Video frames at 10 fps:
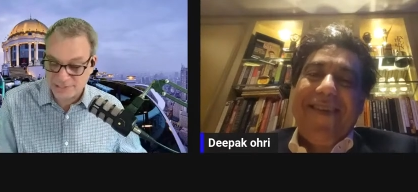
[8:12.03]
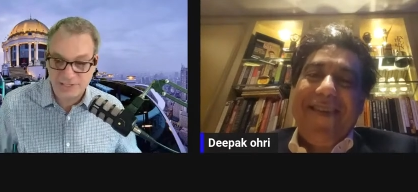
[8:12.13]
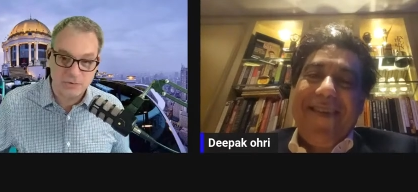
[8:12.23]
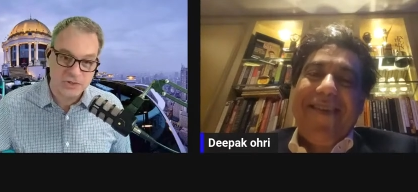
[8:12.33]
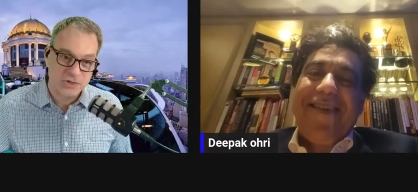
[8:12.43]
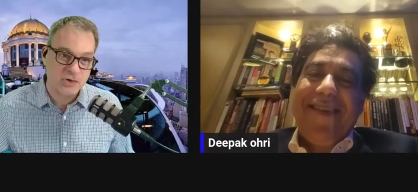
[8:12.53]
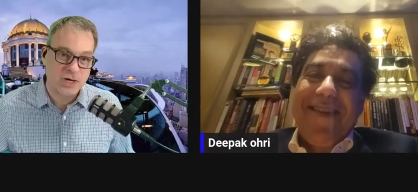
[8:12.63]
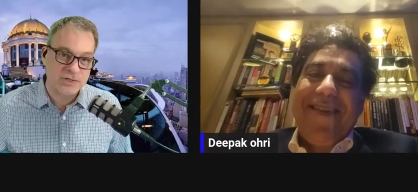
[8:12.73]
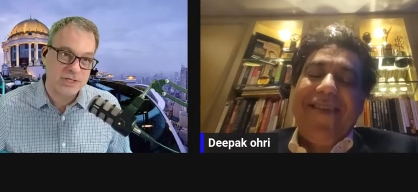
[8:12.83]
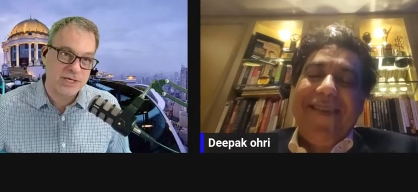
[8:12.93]
Speaker 1: that was
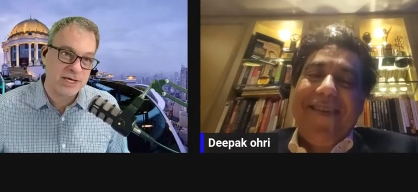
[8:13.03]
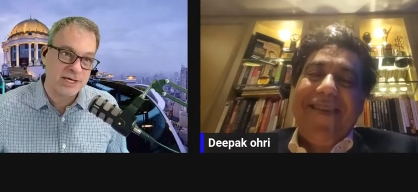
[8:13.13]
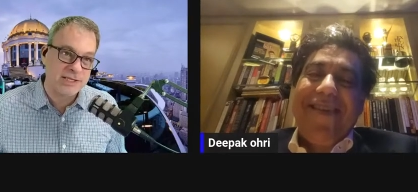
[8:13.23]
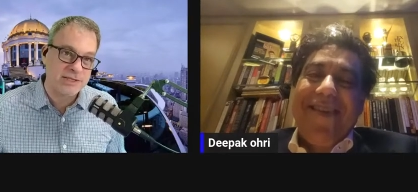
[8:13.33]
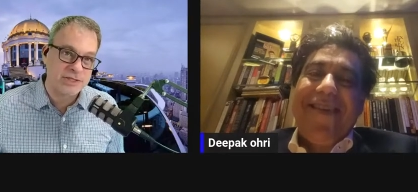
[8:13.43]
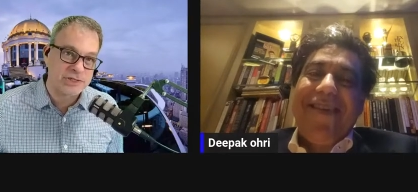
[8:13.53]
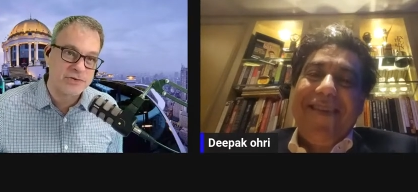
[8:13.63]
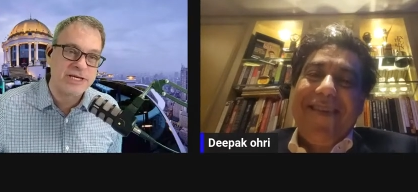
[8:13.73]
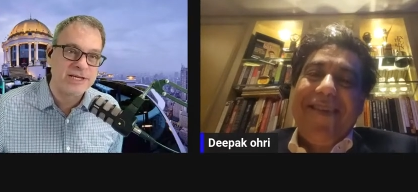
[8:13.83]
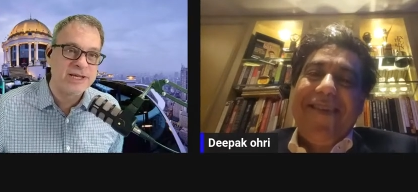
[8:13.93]
across the uh, the
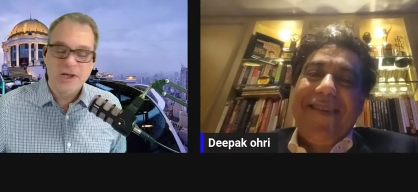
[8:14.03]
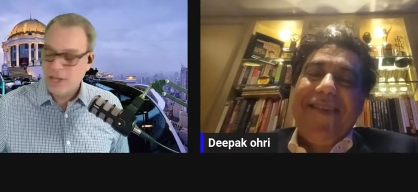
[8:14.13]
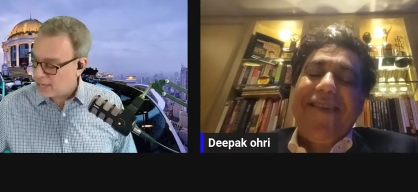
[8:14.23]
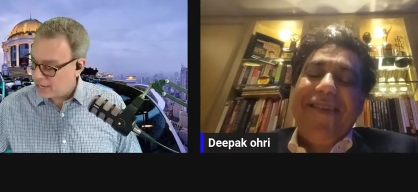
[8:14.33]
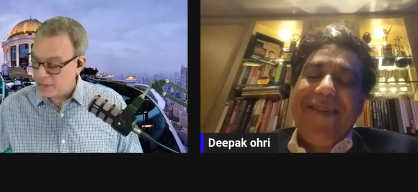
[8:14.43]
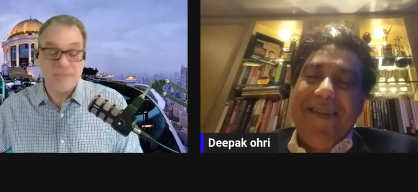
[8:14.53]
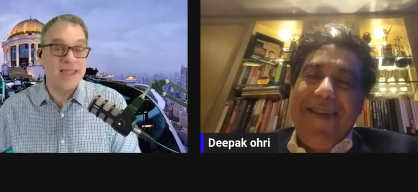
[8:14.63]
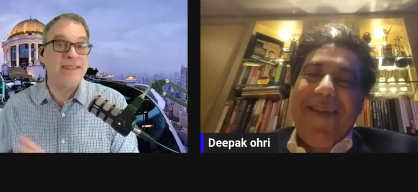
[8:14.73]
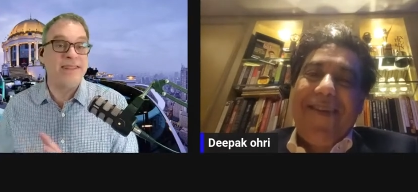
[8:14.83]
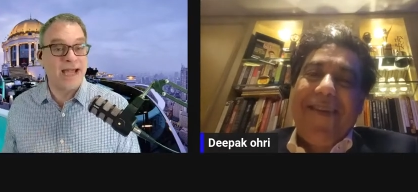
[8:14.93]
street. Um,
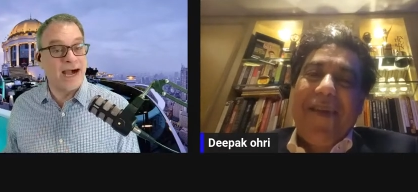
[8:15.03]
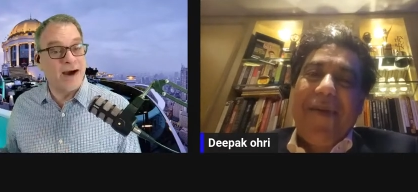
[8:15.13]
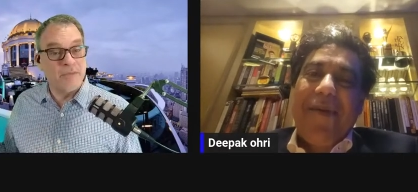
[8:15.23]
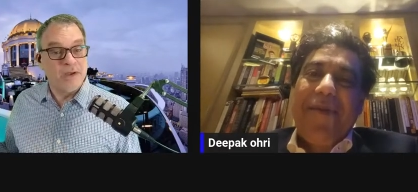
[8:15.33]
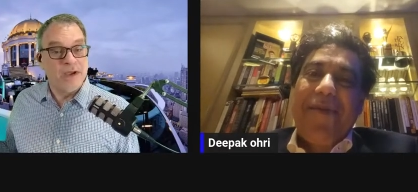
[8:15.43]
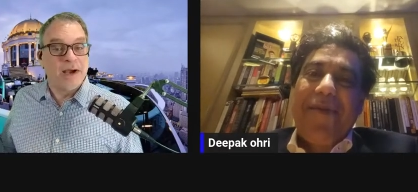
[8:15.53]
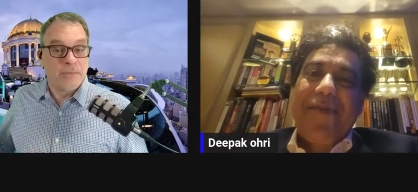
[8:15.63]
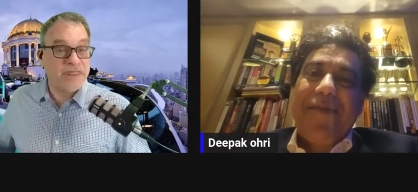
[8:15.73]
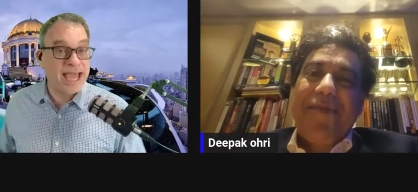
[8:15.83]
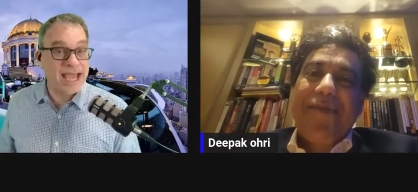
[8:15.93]
yes. Um, but
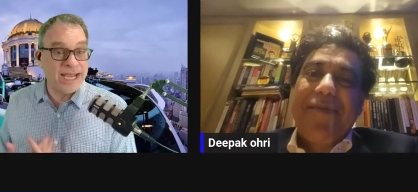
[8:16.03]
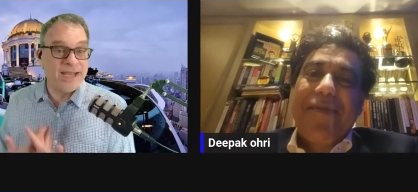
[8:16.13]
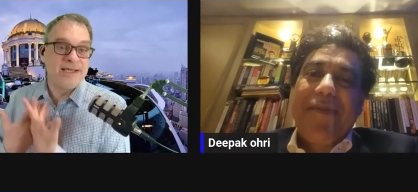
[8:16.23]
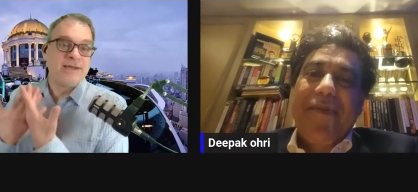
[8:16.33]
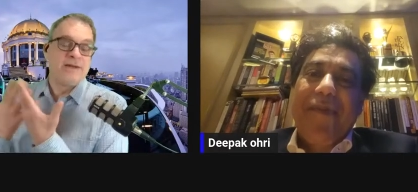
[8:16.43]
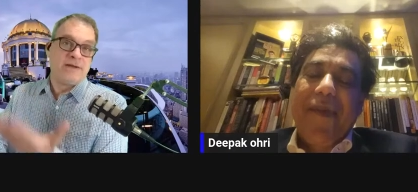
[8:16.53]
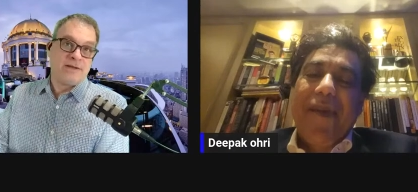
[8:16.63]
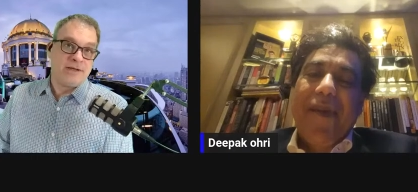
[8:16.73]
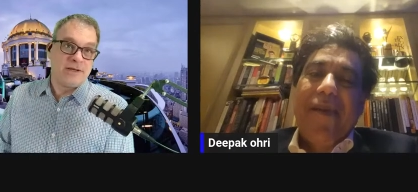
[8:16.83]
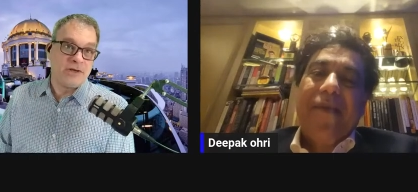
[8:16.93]
then
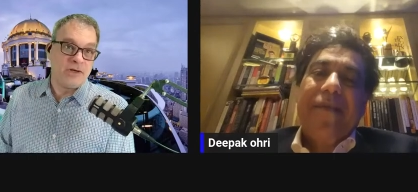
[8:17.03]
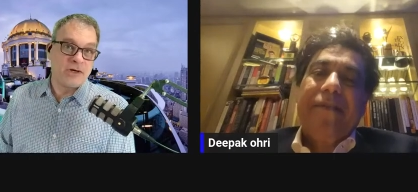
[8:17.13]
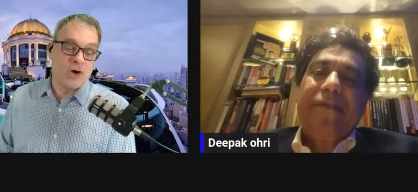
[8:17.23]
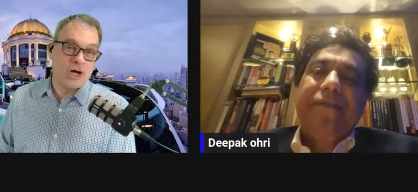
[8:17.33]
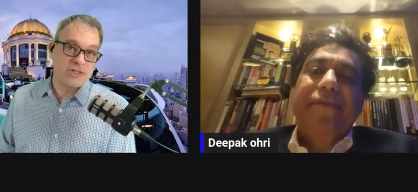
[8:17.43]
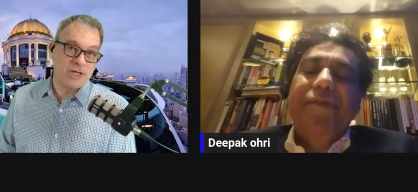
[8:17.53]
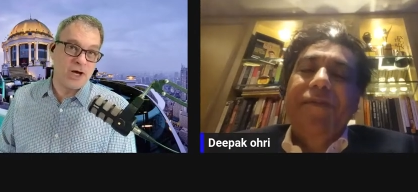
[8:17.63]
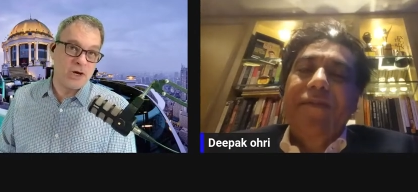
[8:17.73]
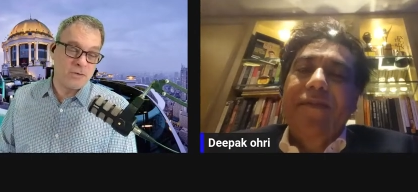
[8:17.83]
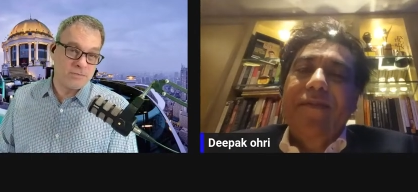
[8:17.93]
you're
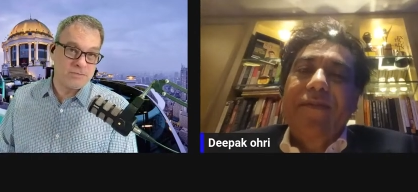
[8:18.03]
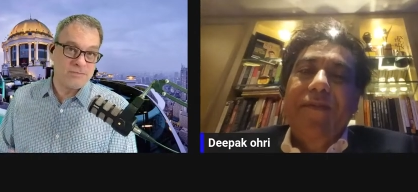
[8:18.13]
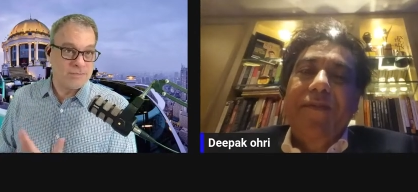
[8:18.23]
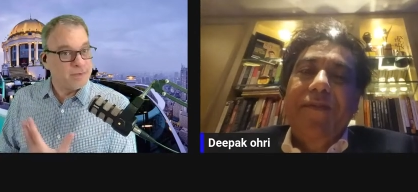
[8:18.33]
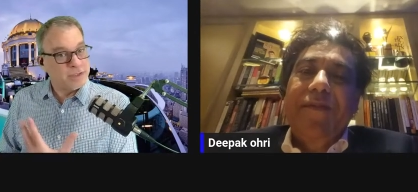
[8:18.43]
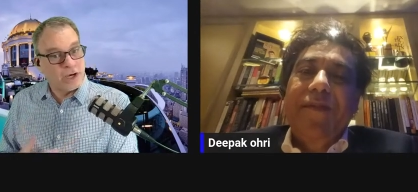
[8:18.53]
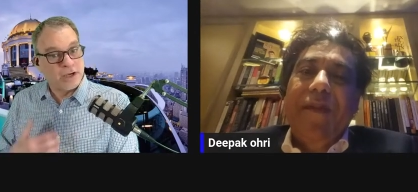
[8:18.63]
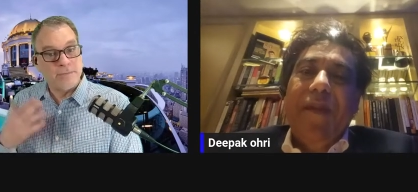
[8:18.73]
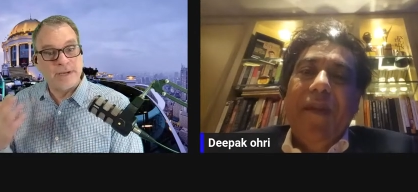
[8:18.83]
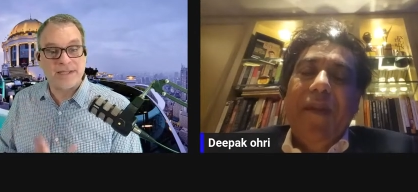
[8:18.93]
also talking
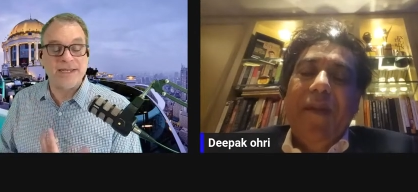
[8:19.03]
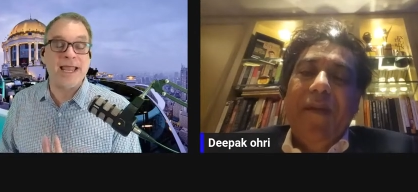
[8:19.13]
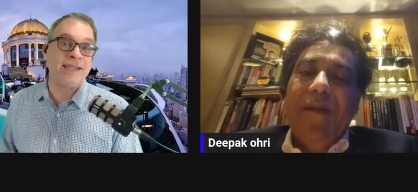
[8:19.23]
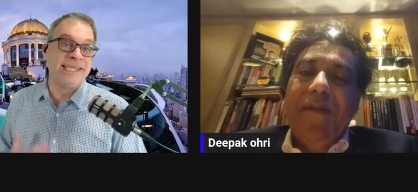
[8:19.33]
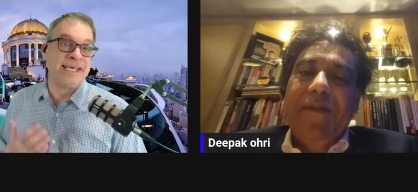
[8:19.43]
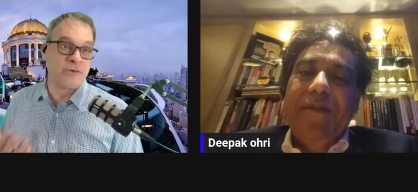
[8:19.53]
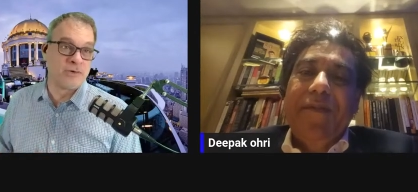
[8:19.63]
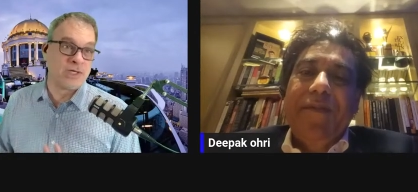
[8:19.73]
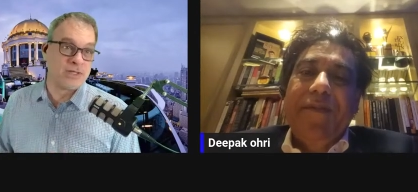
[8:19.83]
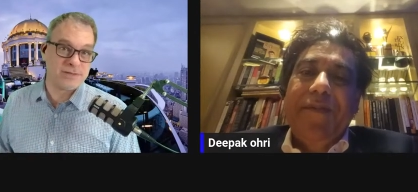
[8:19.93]
about the
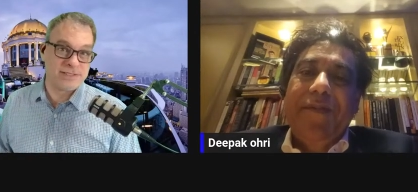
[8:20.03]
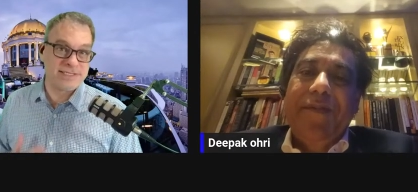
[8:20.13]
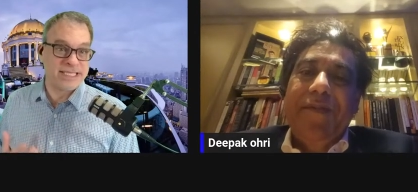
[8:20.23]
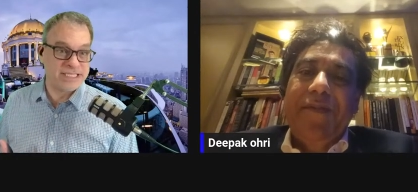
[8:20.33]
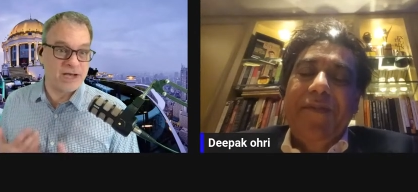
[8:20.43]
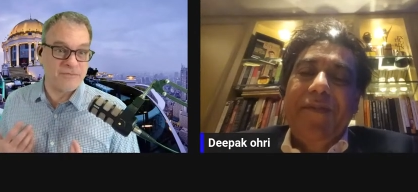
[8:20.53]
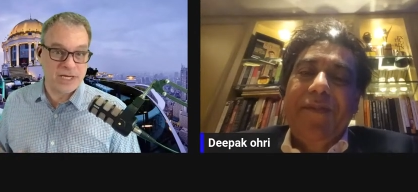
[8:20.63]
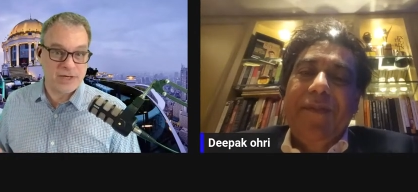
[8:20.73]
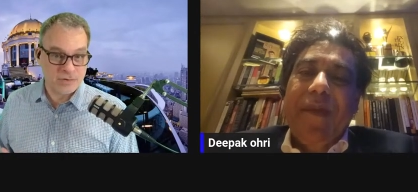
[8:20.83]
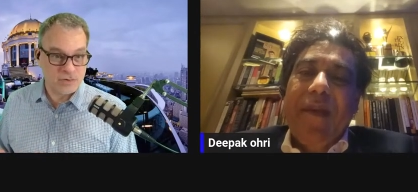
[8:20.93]
non-literal sense of it
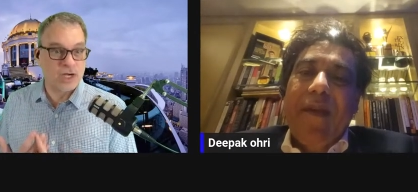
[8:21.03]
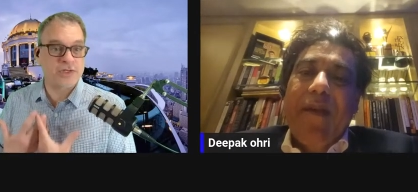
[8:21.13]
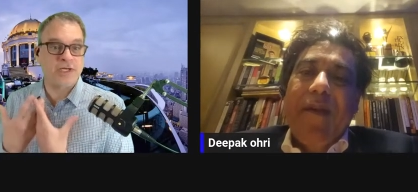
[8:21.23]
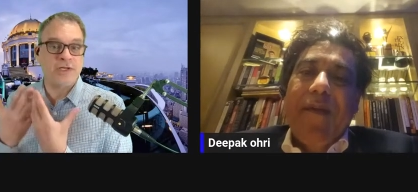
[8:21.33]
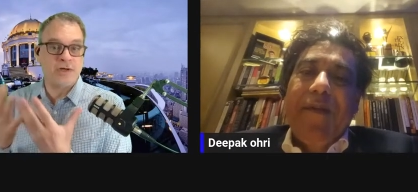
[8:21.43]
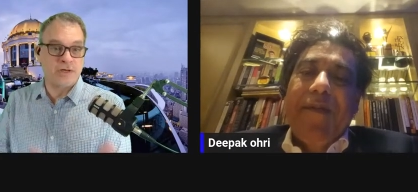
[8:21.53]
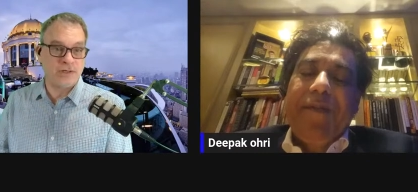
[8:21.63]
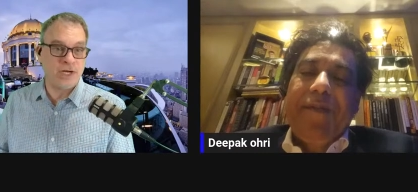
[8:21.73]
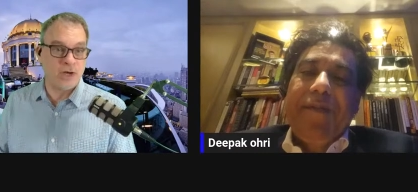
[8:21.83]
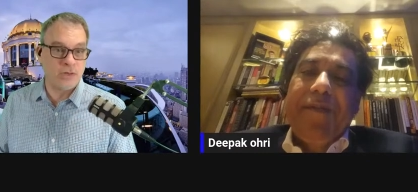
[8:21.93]
and crossing your, you
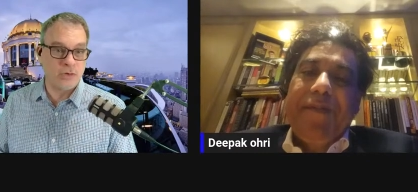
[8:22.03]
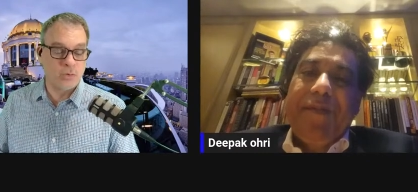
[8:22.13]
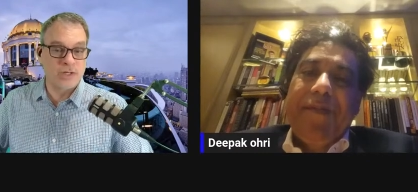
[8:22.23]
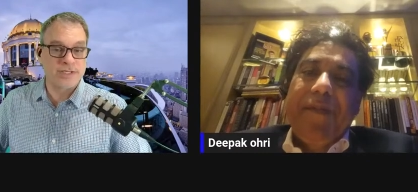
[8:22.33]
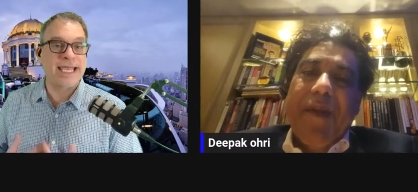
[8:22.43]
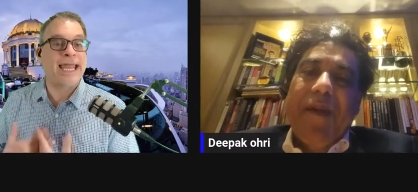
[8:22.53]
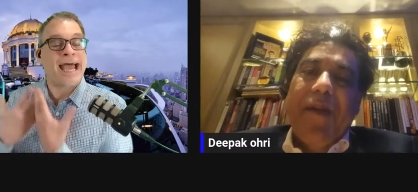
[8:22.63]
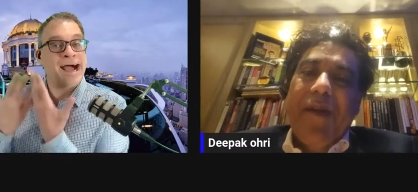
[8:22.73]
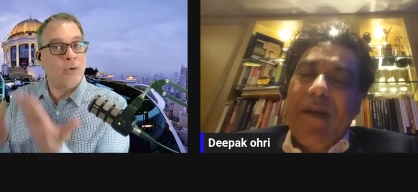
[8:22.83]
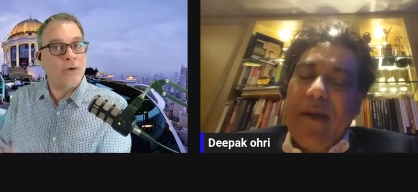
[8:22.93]
know, the world to get
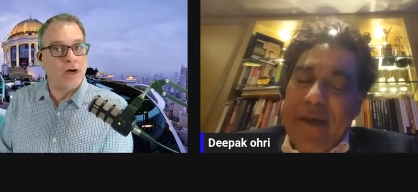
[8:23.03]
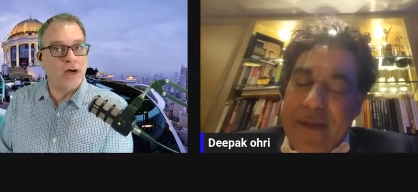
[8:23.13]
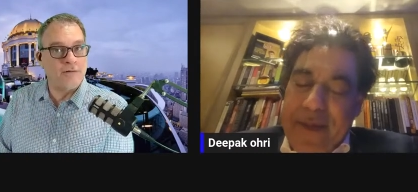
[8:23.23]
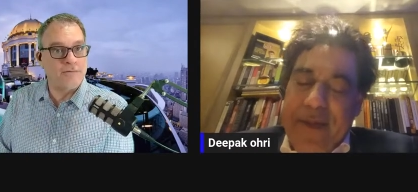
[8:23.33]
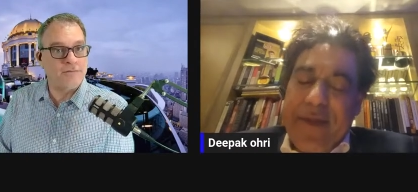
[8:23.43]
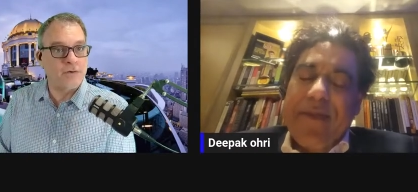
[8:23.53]
out of